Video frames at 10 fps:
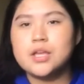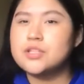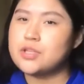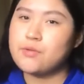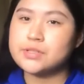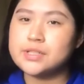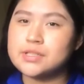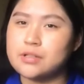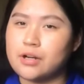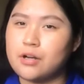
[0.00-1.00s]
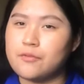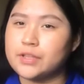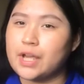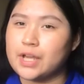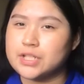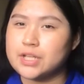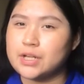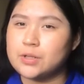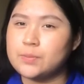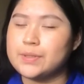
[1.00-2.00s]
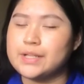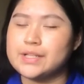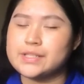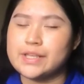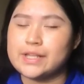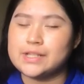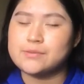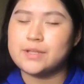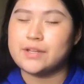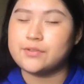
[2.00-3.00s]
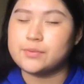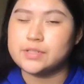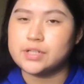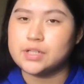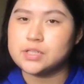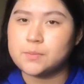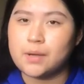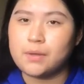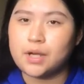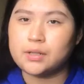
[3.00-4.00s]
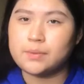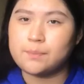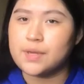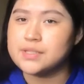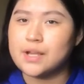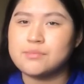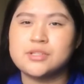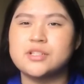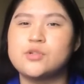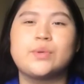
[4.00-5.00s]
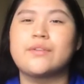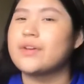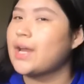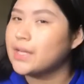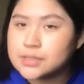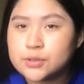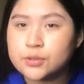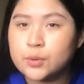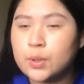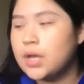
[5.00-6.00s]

So I was gonna start off with eyeshadow because like that's what everyone does, but I'm not gonna be basic. I'm just gonna do whatever I do.